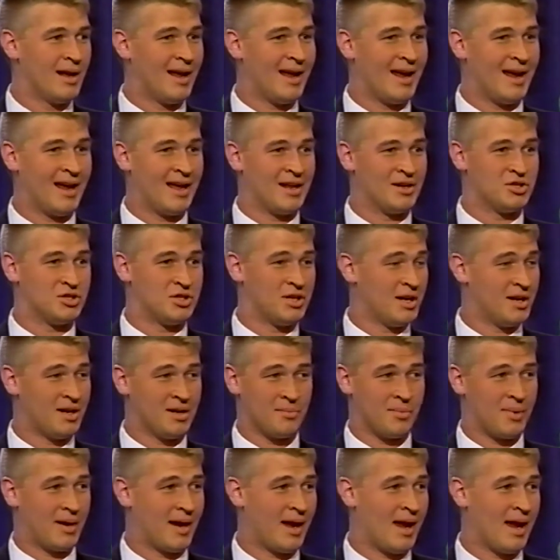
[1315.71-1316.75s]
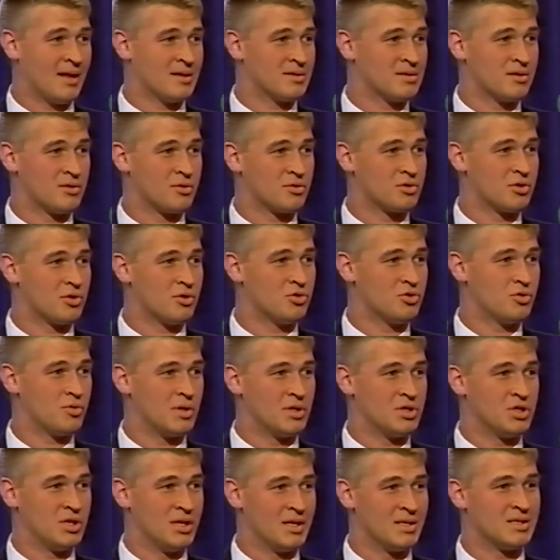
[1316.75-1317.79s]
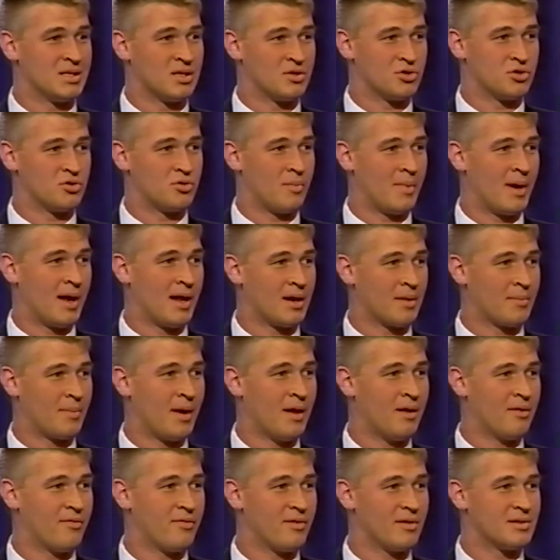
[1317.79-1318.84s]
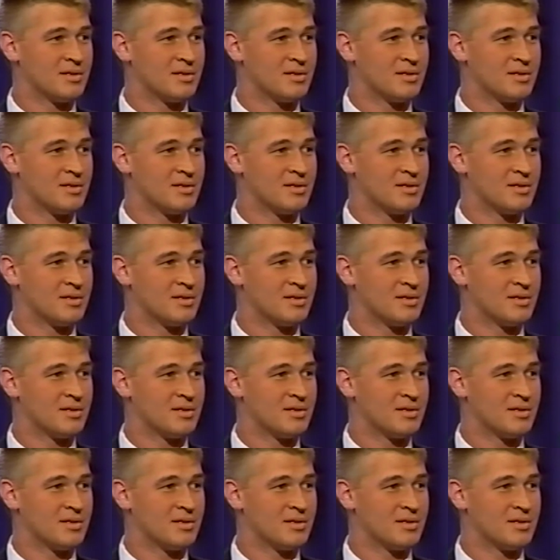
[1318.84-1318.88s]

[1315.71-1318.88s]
and she ended up canceling her surgery. She had such dramatic benefits.